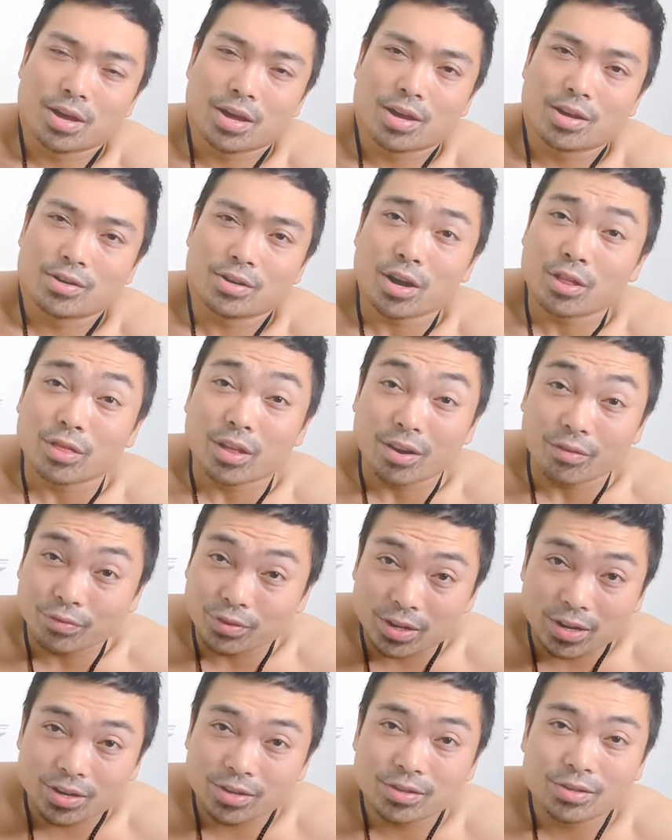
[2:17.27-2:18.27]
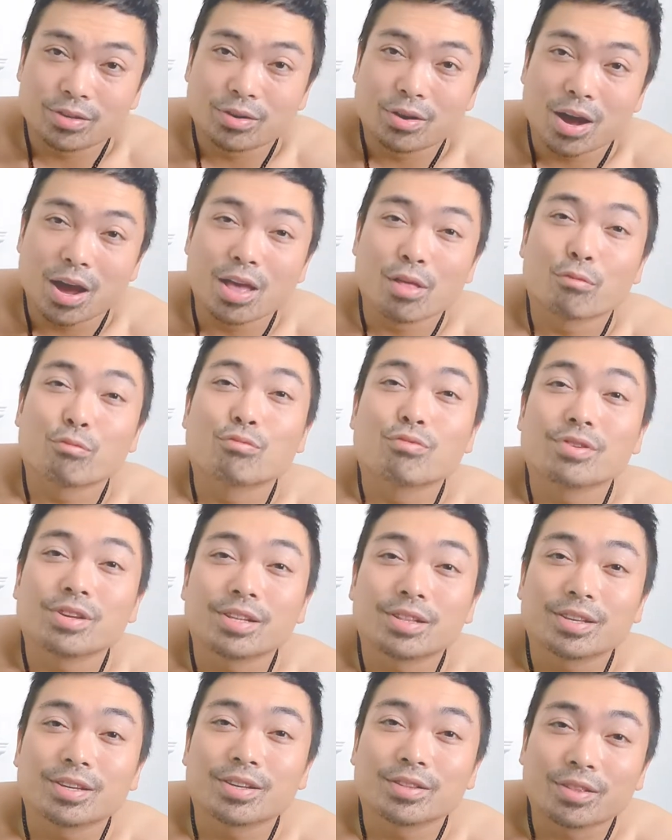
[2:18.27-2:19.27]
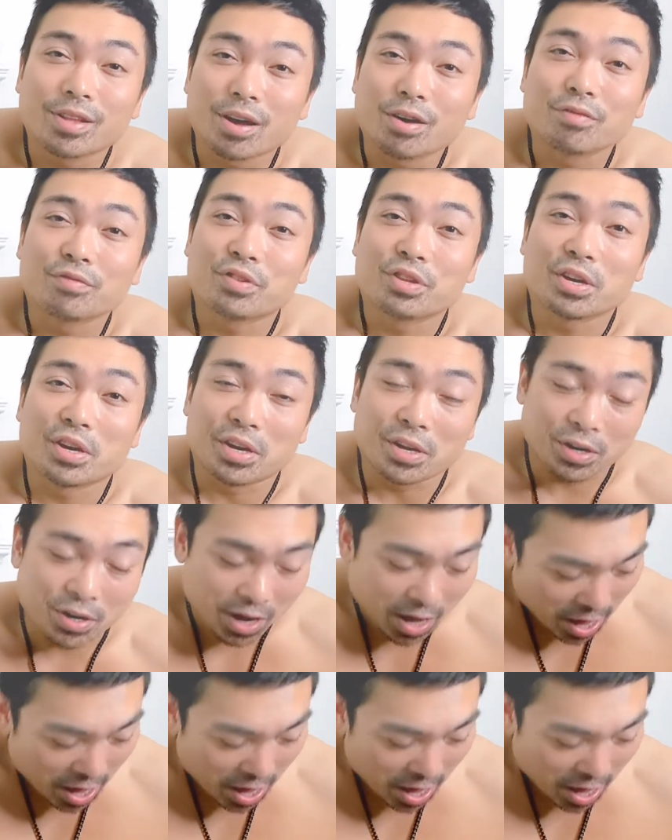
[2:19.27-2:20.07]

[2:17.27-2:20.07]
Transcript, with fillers: And I loved it, you know, I really loved it.